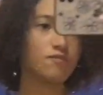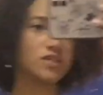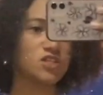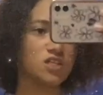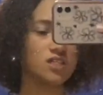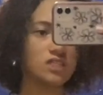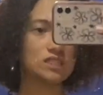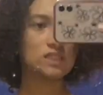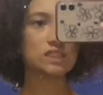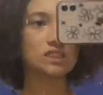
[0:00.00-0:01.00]
my jeans
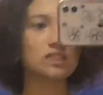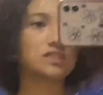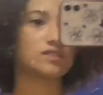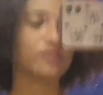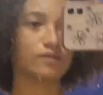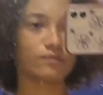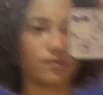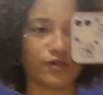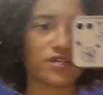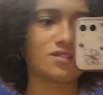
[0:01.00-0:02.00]
and then my
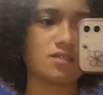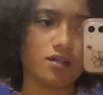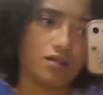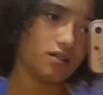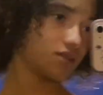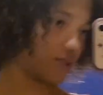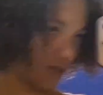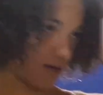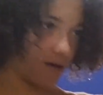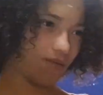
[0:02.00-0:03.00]
Birkenstocks.
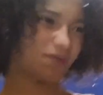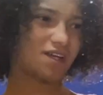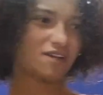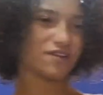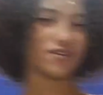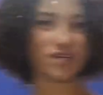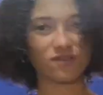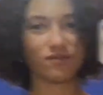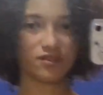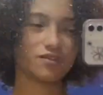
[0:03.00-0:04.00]
My hair, I
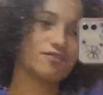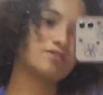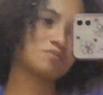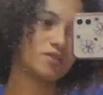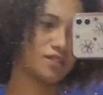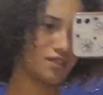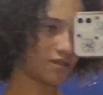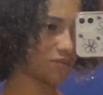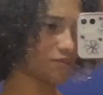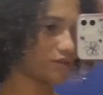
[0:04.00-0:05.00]
don't know if to put it
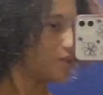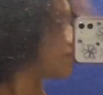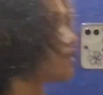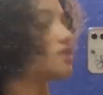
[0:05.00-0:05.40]
up really like